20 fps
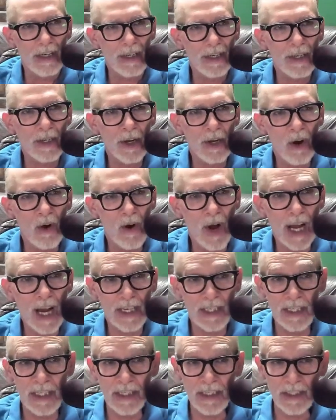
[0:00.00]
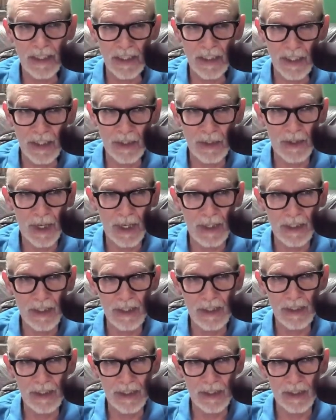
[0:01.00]
I did see a
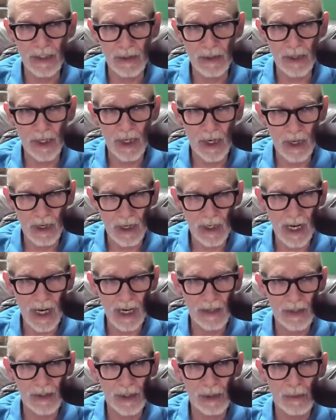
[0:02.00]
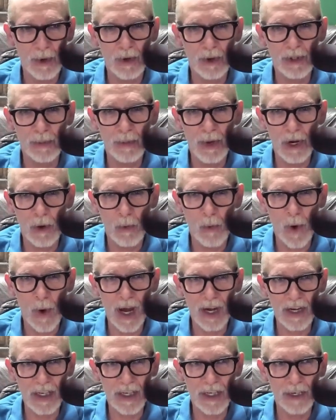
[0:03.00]
guy who smokes
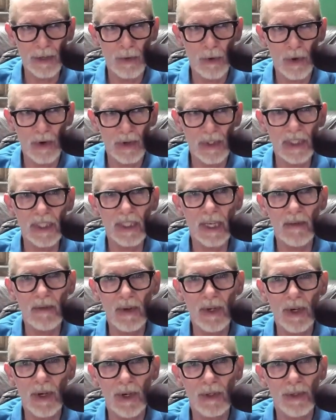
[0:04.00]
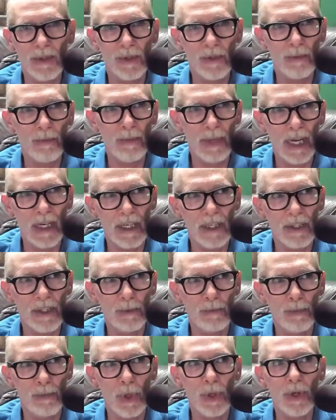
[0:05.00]
marijuana. He wrote a
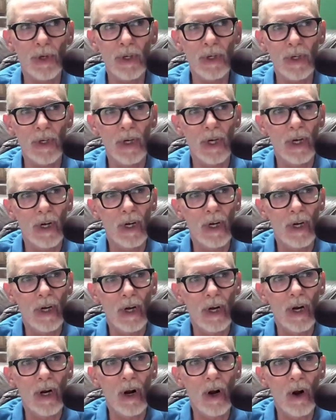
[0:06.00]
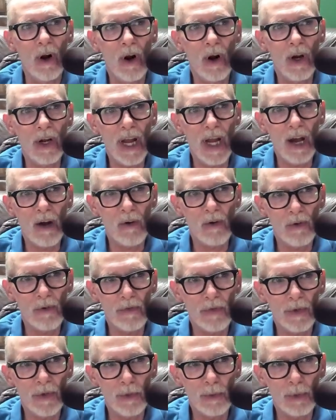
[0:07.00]
700-page book on how
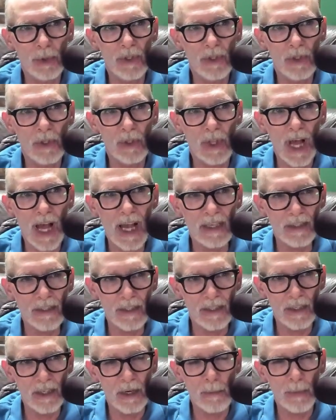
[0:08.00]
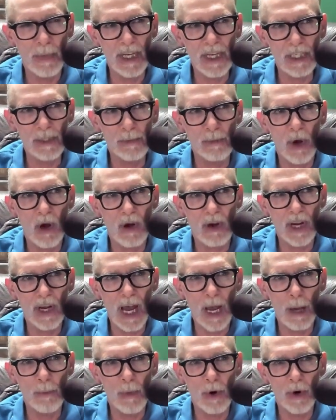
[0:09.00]
if you put glasses and a baseball
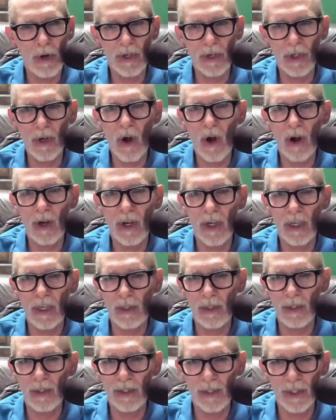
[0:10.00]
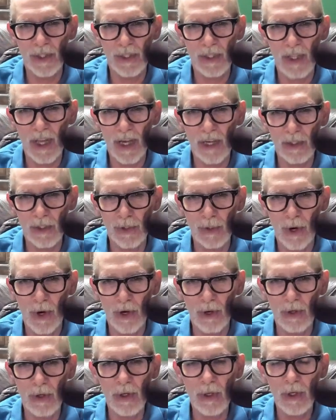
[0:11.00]
cap on a dog, it looks just like a
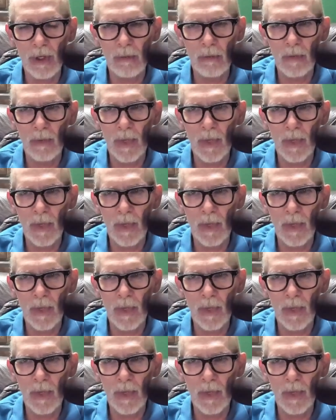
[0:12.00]
trucker.